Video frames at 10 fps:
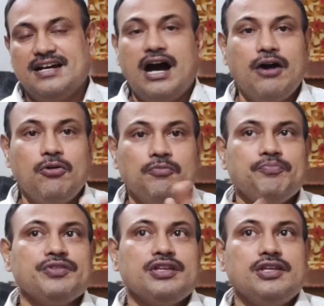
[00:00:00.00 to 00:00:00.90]
How?
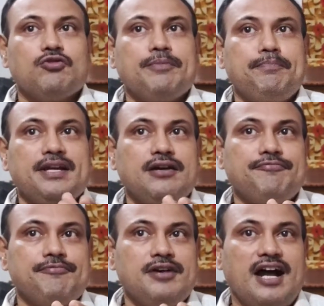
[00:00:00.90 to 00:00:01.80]
You can pick
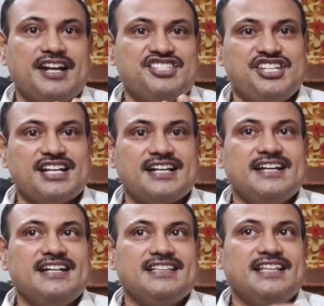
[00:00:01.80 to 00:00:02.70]
up and check
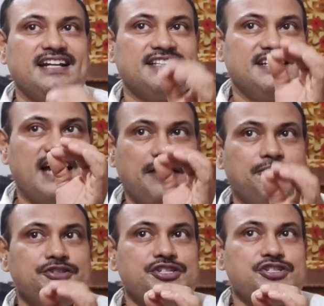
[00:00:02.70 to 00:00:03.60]
that the
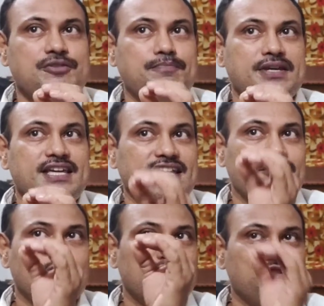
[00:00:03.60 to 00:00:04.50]
divergence of B
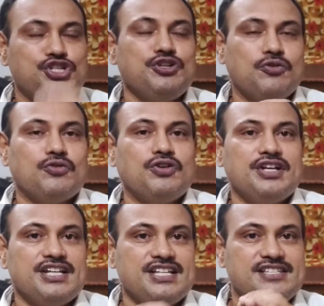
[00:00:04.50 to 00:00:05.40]
equal to
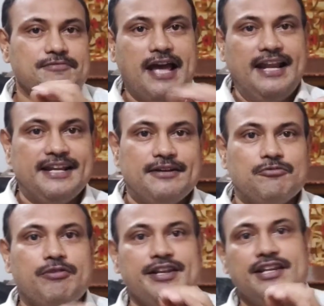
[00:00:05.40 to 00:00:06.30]
0 is valid
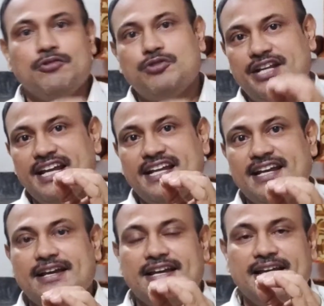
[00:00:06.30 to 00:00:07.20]
when you take
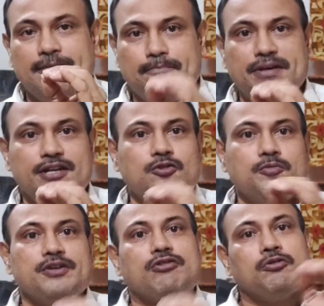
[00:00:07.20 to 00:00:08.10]
B to
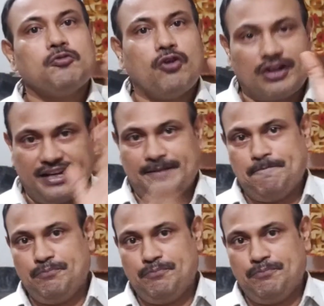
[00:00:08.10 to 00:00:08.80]
be equal to curl A.